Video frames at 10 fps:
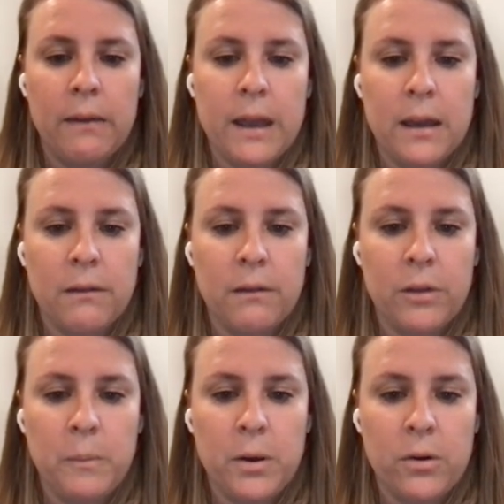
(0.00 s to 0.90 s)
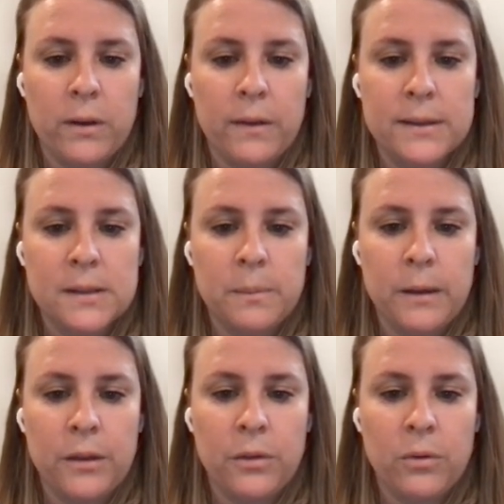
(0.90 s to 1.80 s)
I like the Purely
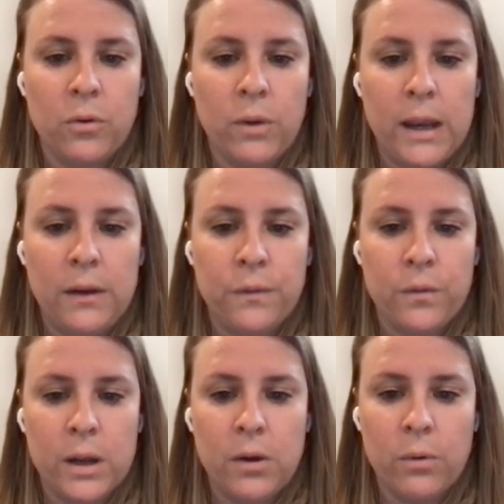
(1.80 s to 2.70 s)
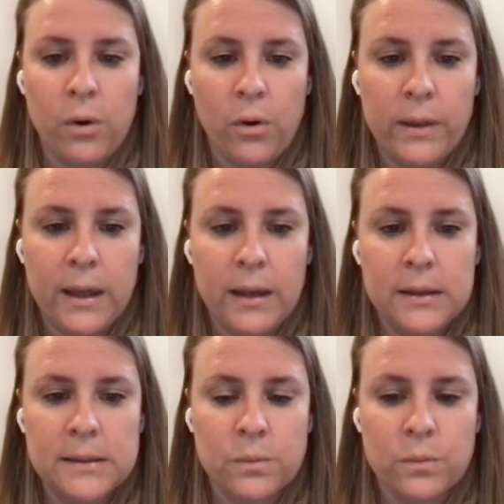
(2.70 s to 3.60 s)
Elizabeth grain-free granola.
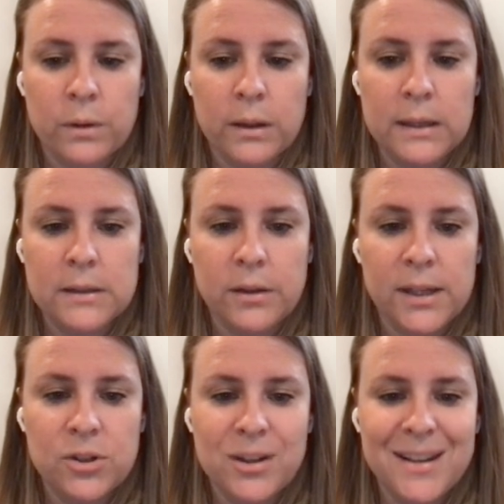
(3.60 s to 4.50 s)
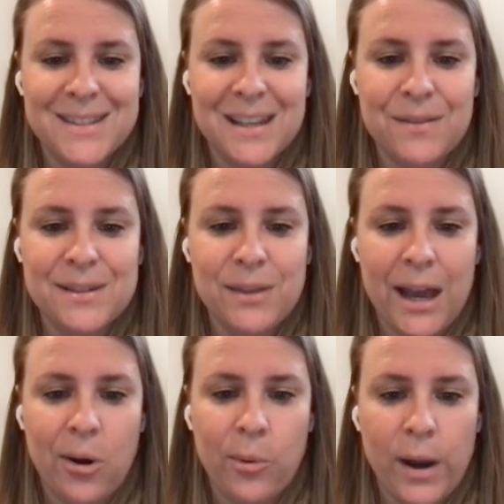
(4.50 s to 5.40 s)
It's really delicious, gives you
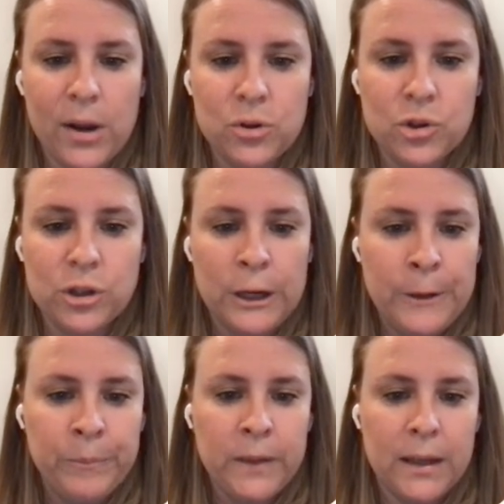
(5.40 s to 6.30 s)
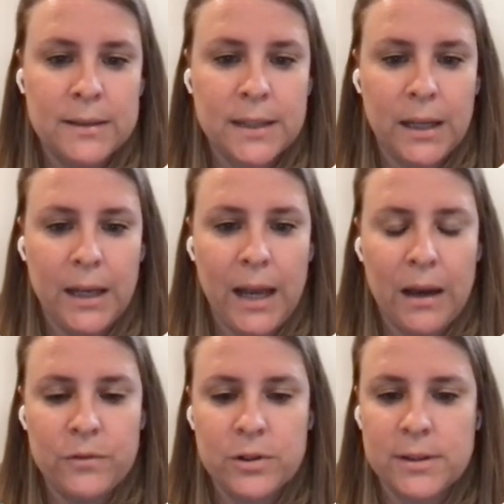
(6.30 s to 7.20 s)
that crunch. Kids can
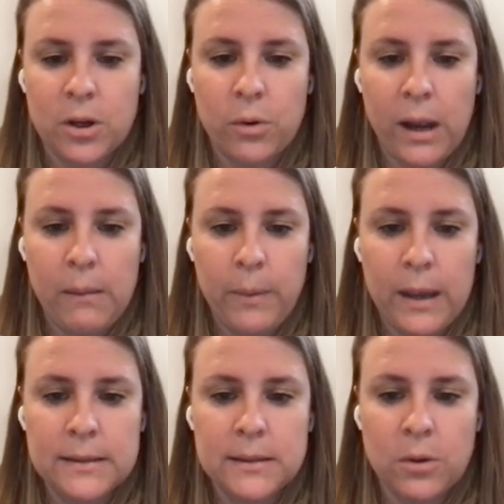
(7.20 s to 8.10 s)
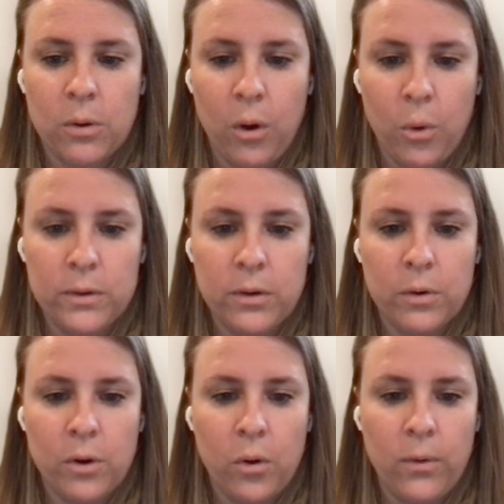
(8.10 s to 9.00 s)
have just a grain-based oat
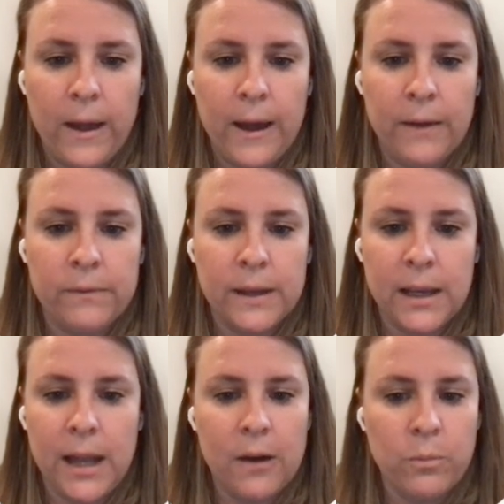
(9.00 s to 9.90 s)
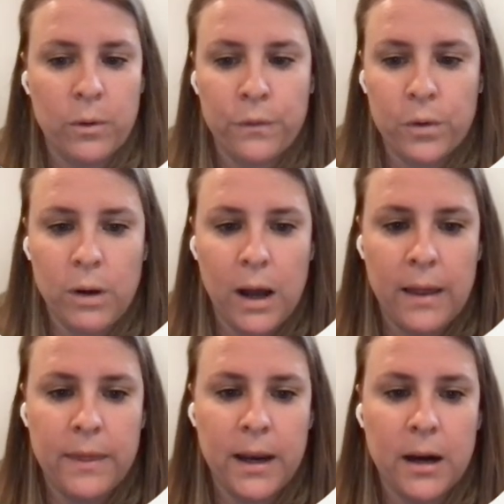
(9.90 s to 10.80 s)
granola. They can have more fruit
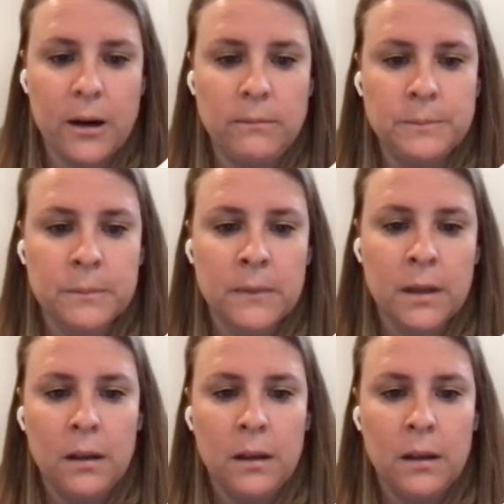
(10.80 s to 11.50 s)
on there.